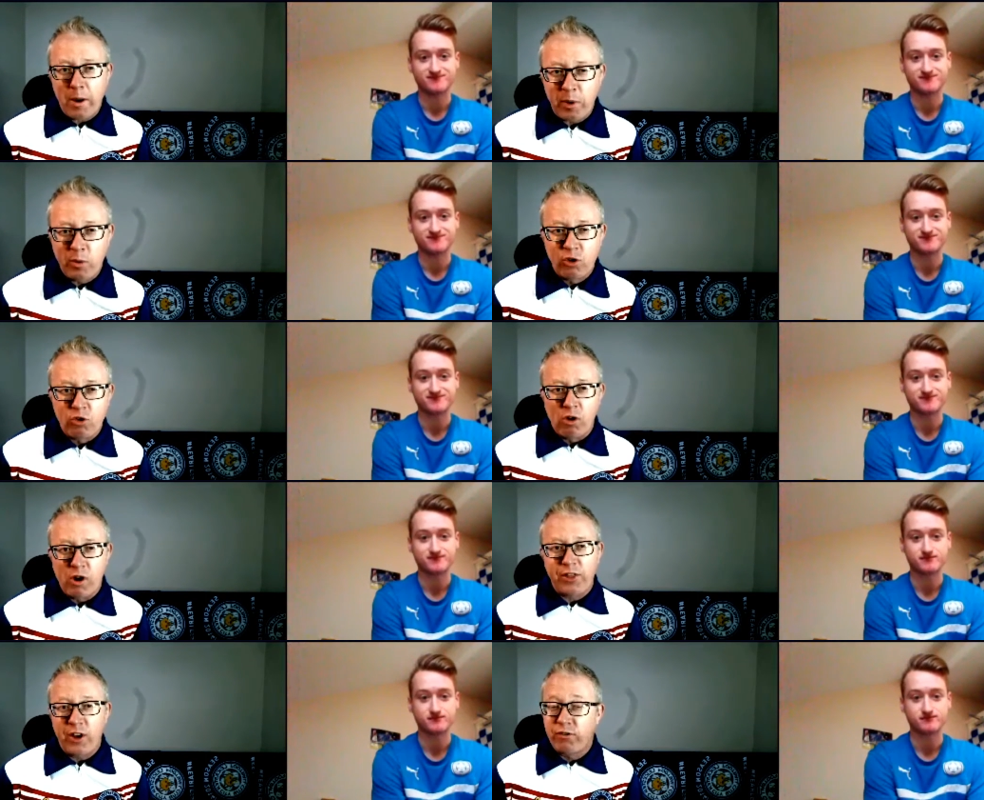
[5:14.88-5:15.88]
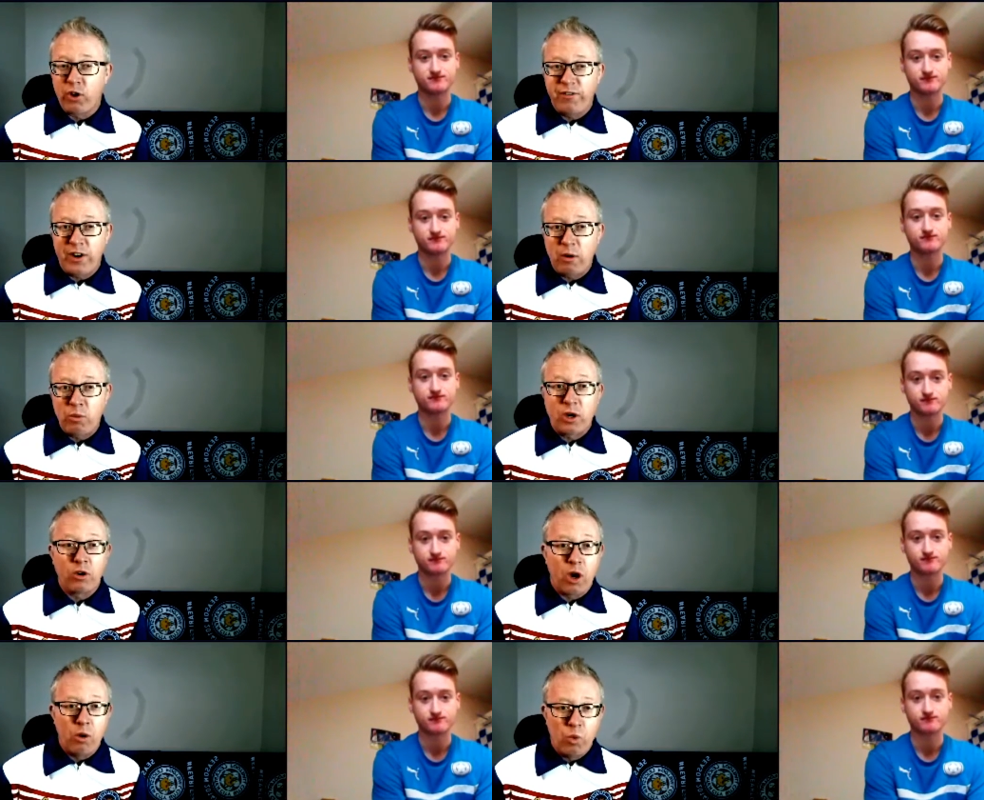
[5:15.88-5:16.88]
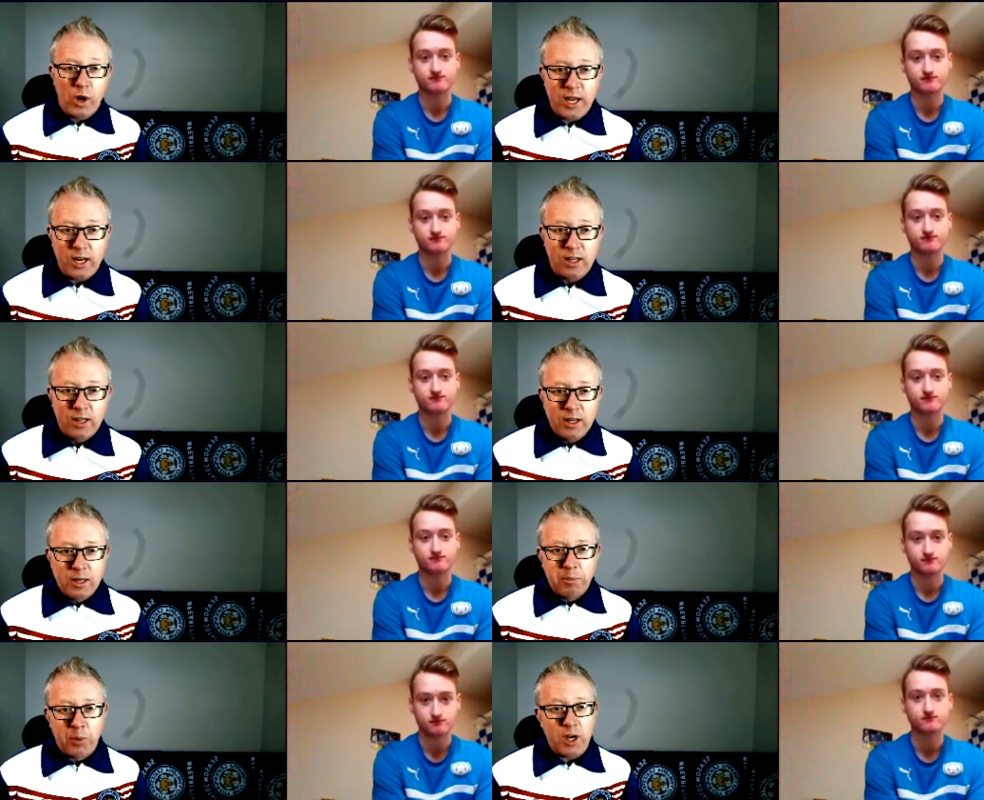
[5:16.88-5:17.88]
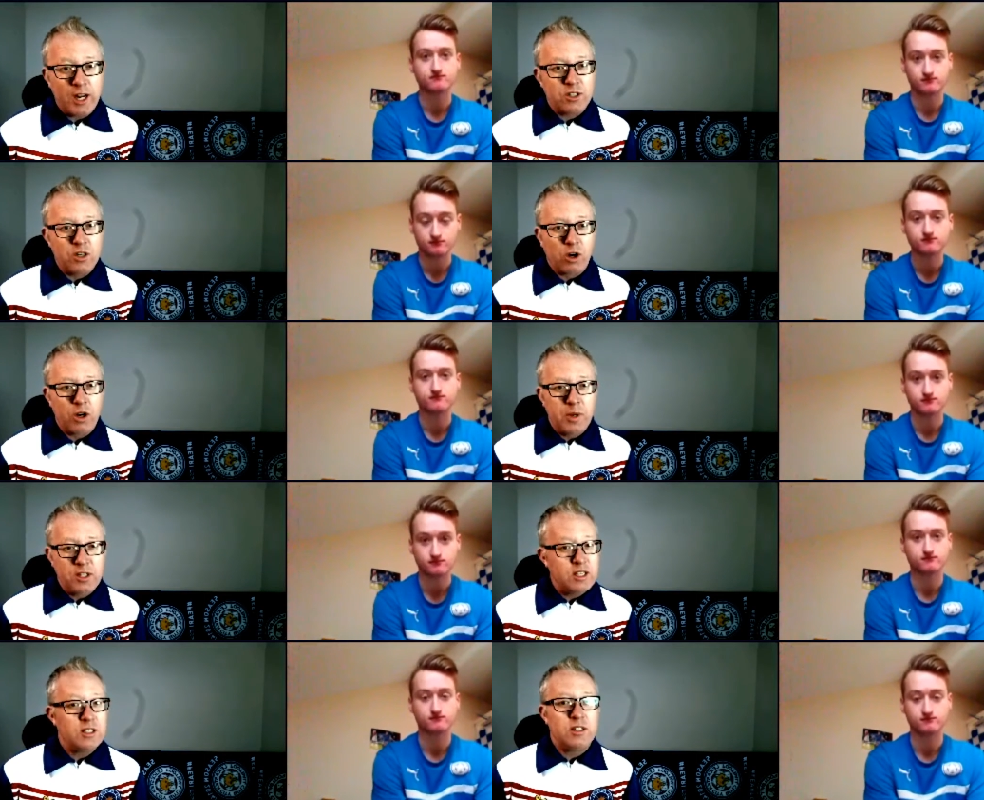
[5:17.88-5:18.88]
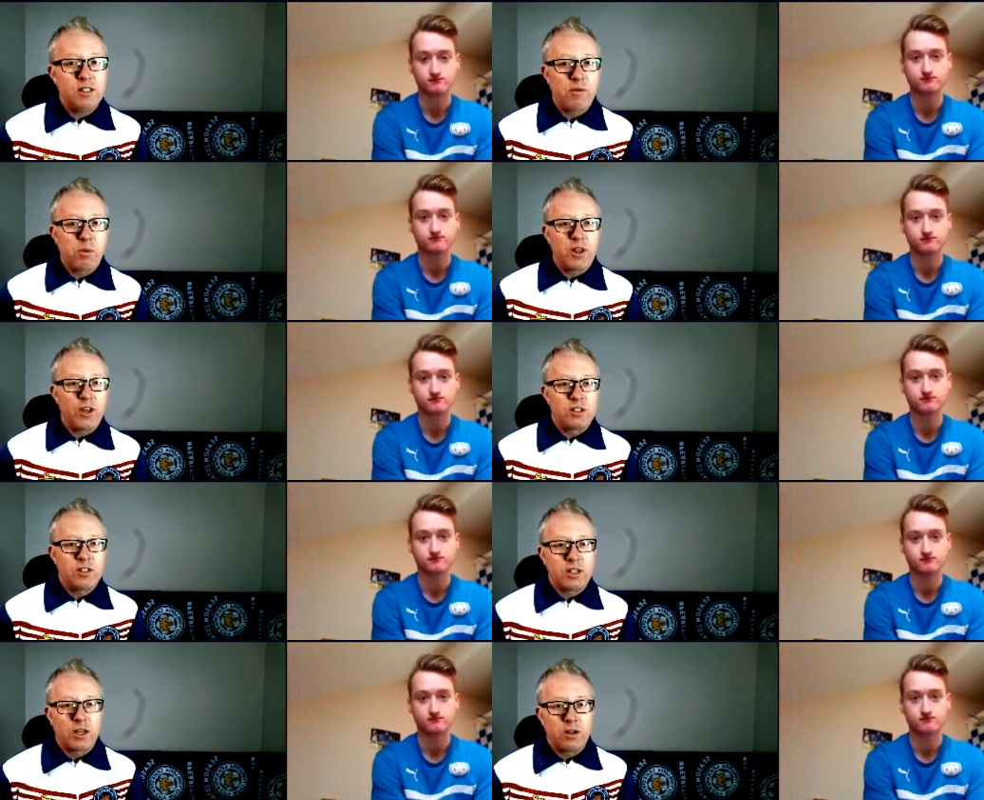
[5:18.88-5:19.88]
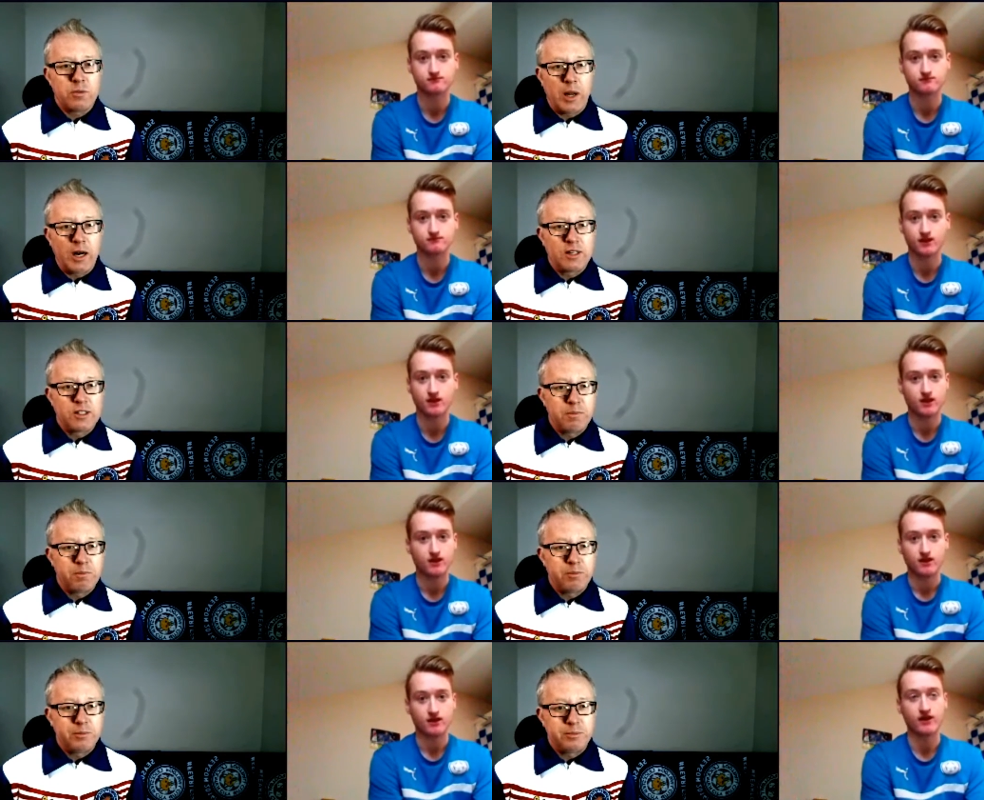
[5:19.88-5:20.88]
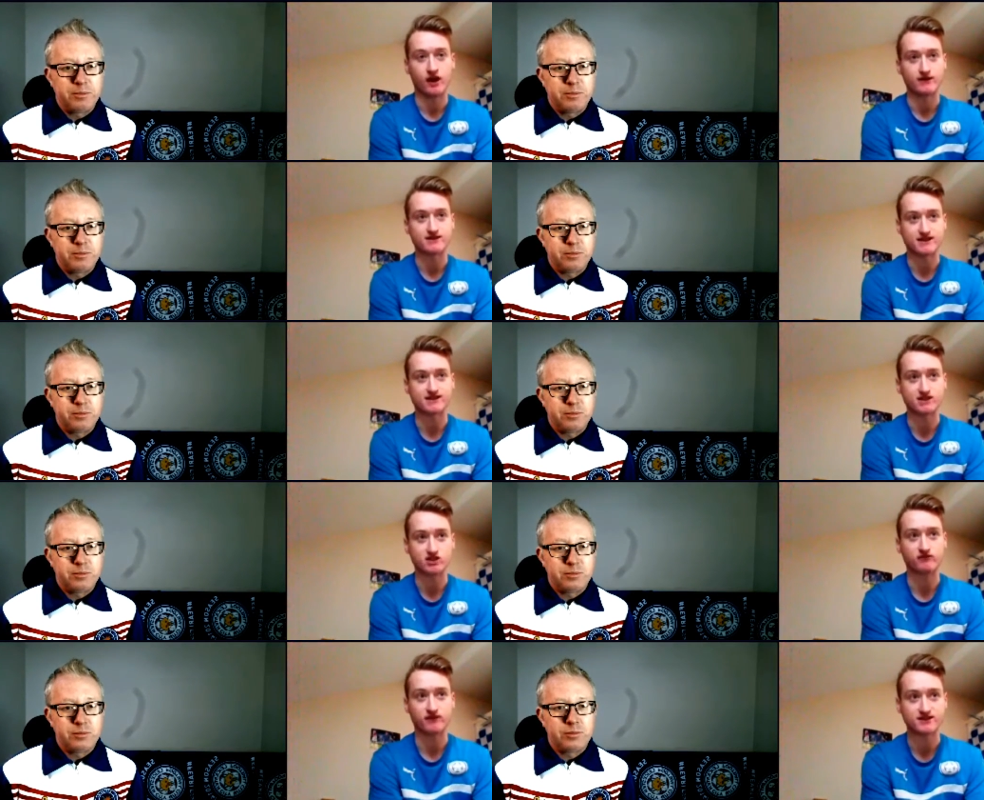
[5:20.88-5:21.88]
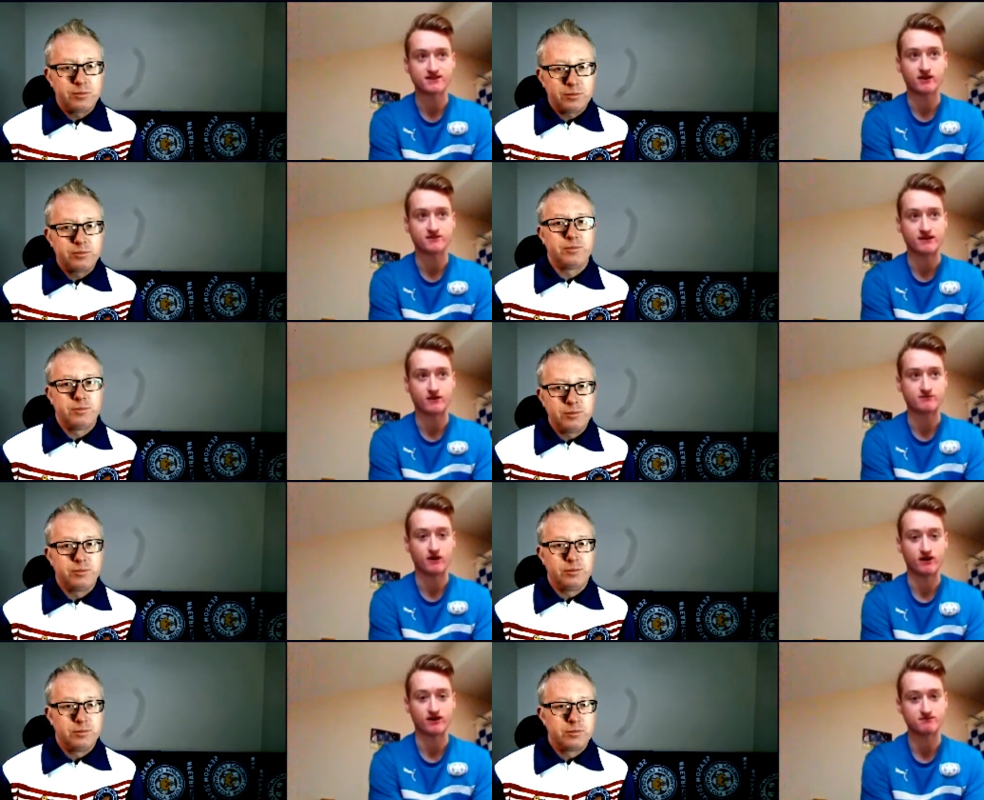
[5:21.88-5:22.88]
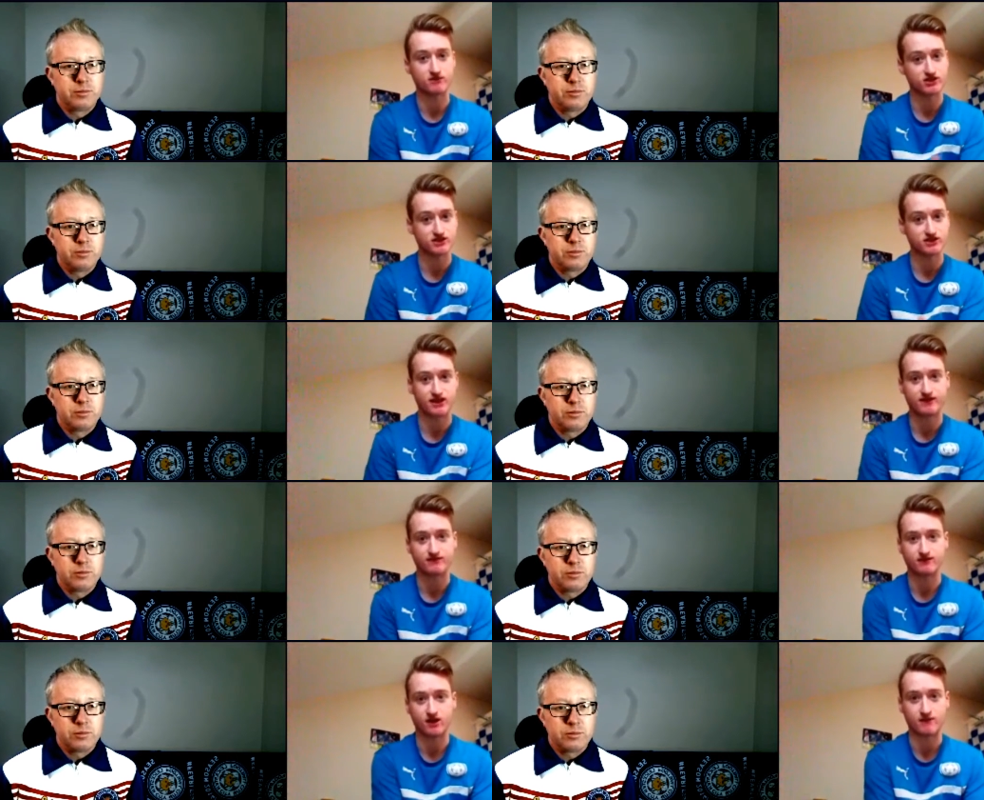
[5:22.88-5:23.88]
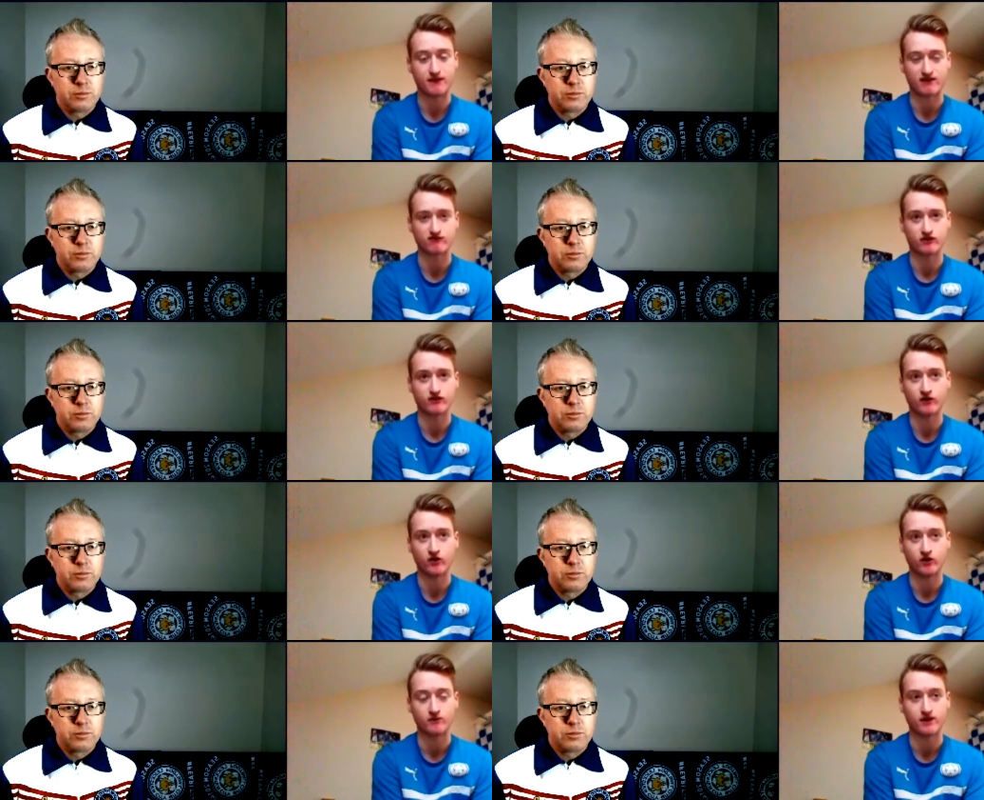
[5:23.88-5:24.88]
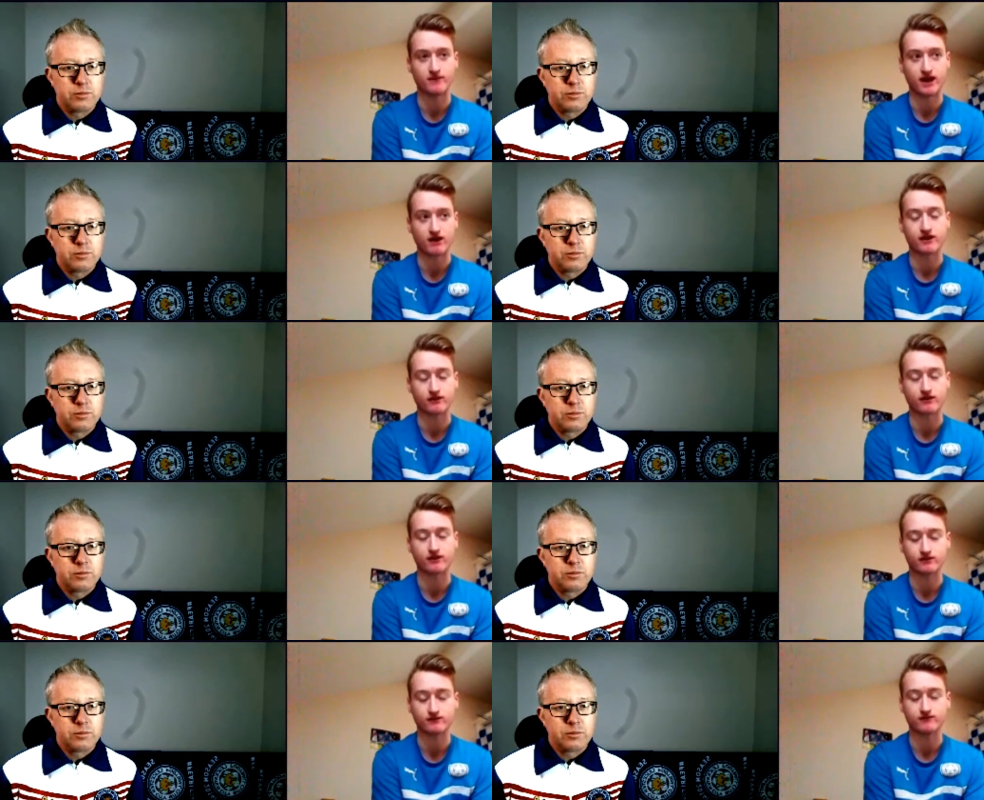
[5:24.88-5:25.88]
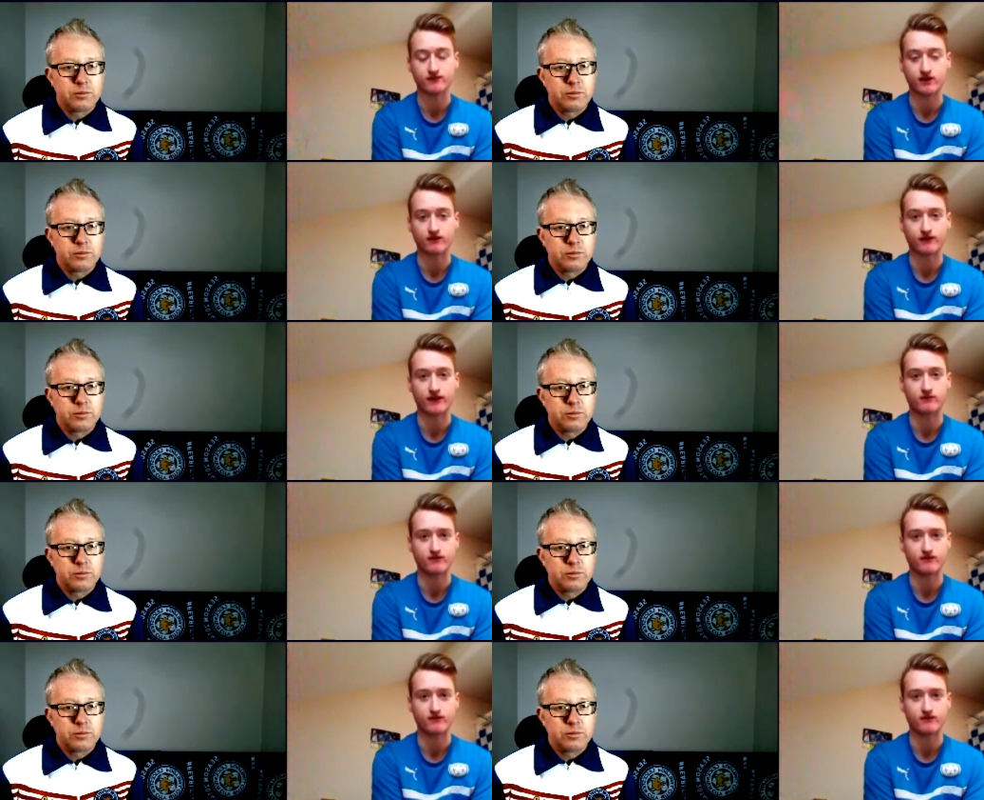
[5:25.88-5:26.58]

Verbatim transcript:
Speaker 1: with the draw. I have got a feeling we could go and win it, but it's not going to be as easy as everybody thinks, is it? Going to Palace?
Speaker 2: No, it's it's a tough place to go, Selhurst Park, and as much as they're in a bad run of form at the minute, I think that you know they'll be